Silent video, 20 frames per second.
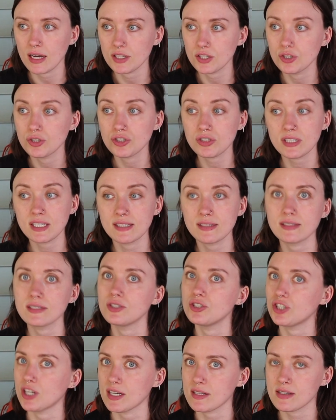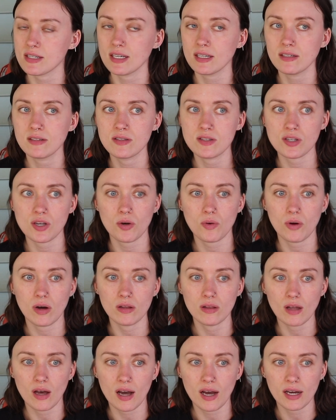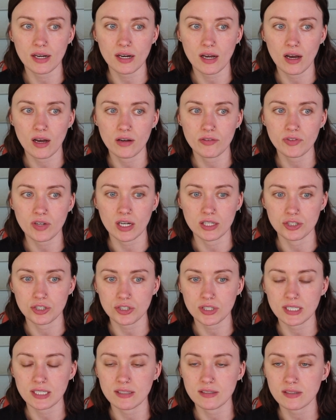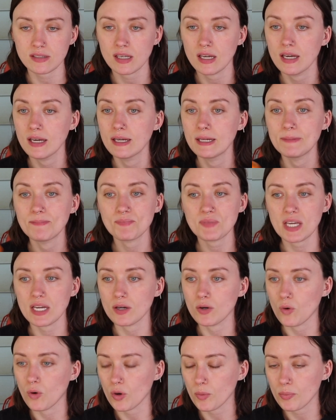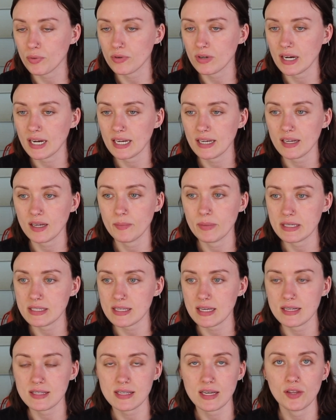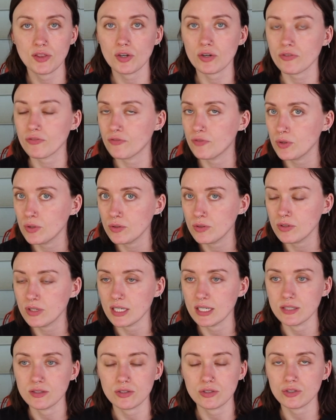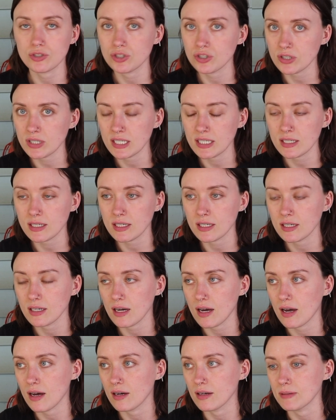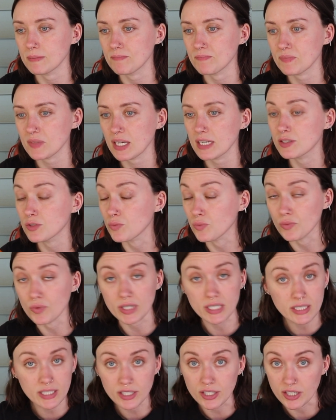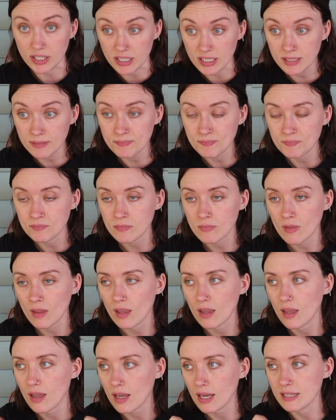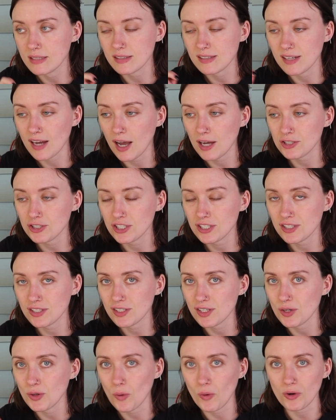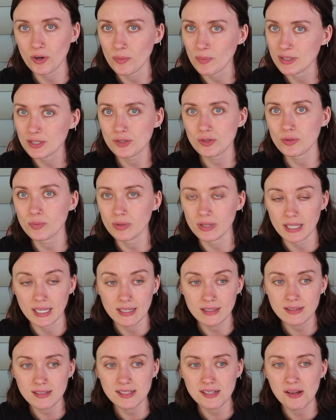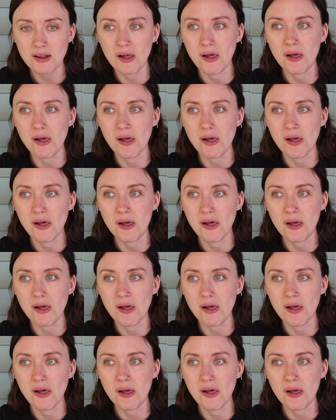Usually it's ingested, so a lot of countries incorporate hibiscus in their food, in their drink. It's really good. It's not just an ornamental plant.